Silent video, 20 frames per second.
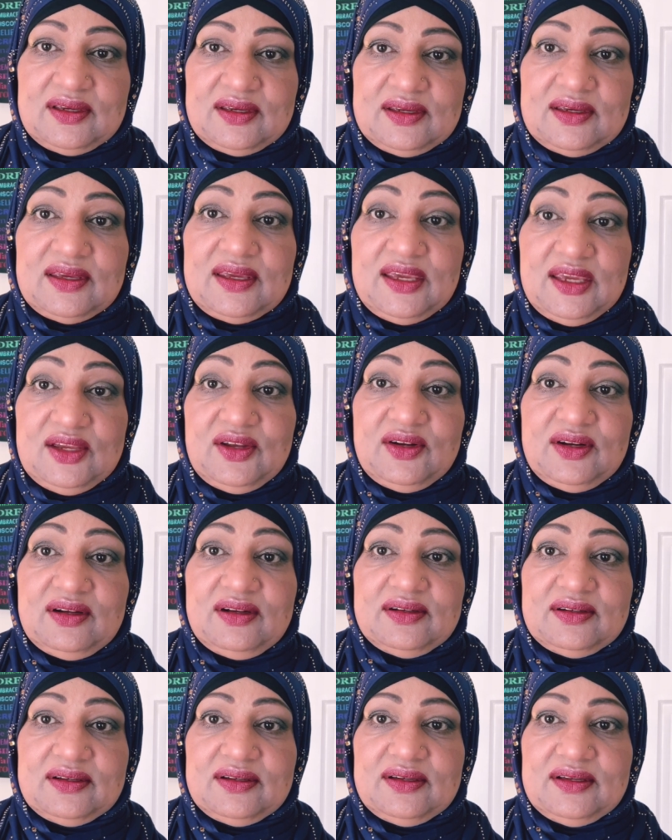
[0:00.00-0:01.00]
here
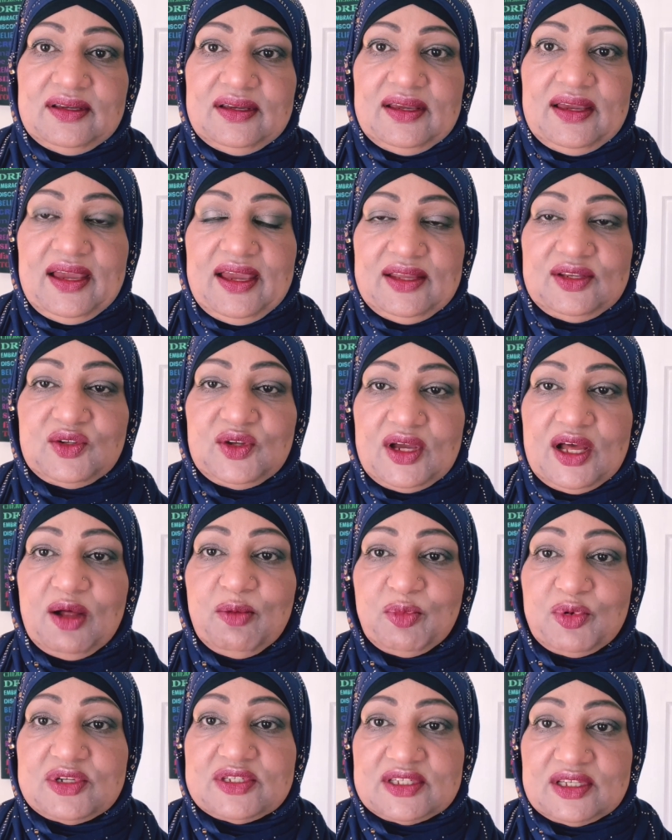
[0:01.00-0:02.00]
and to
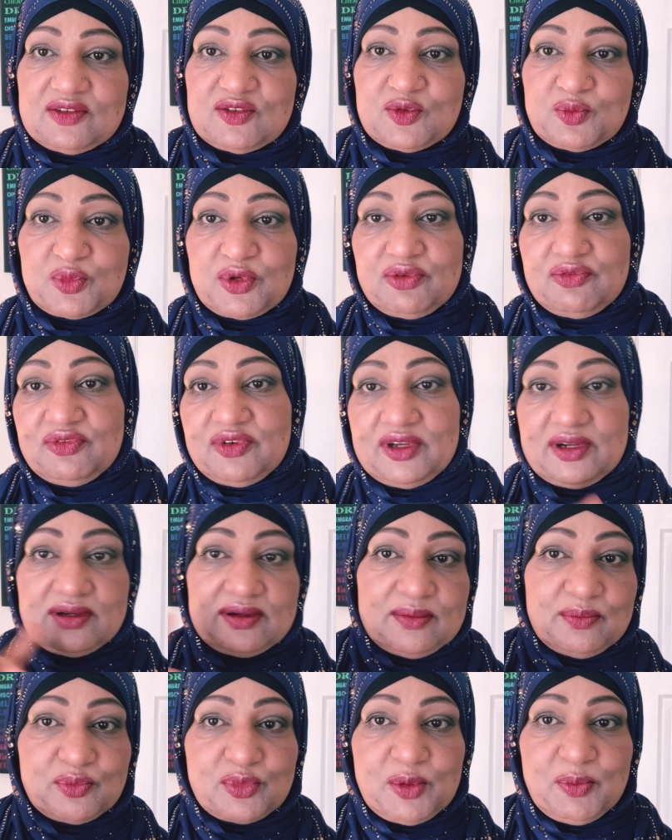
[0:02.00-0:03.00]
help ourselves
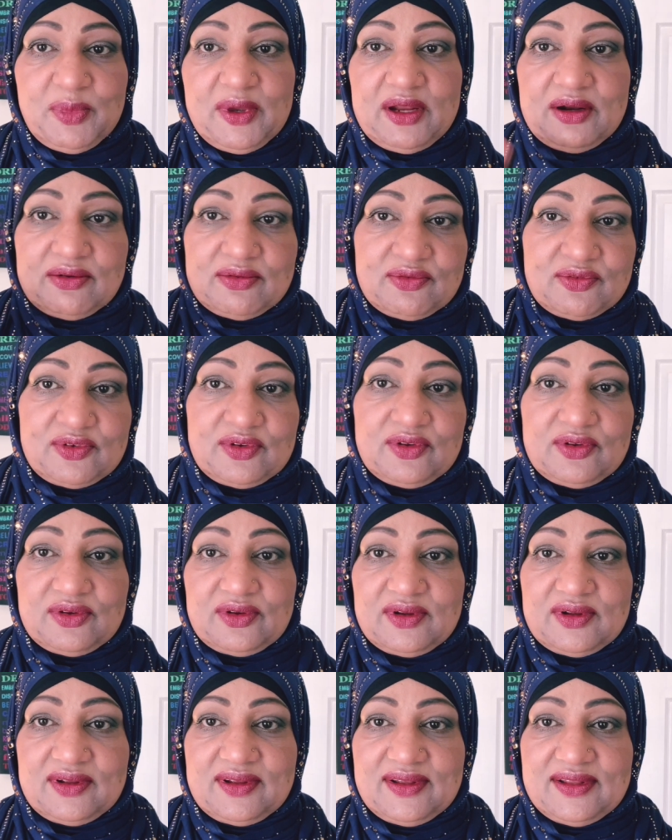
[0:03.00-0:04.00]
prepare for
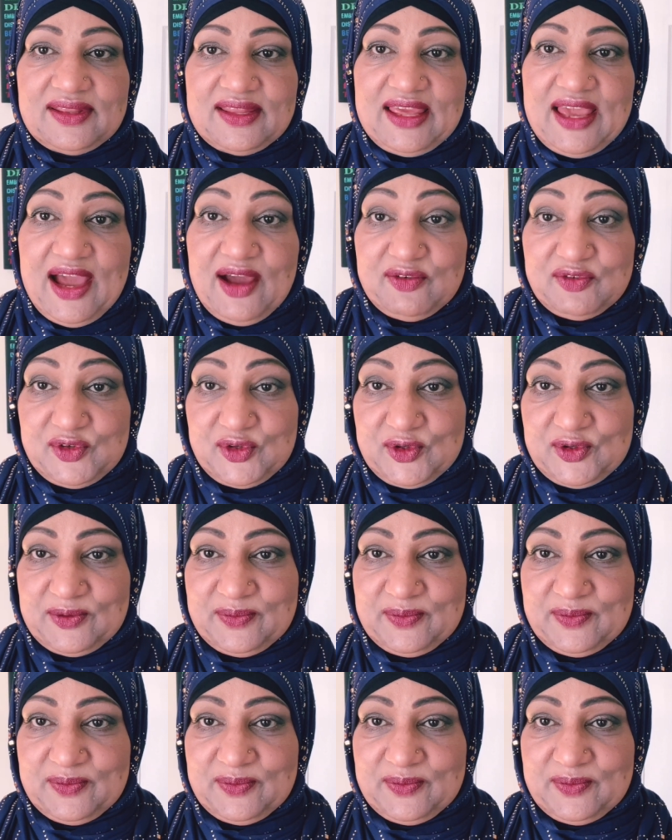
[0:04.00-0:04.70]
the after.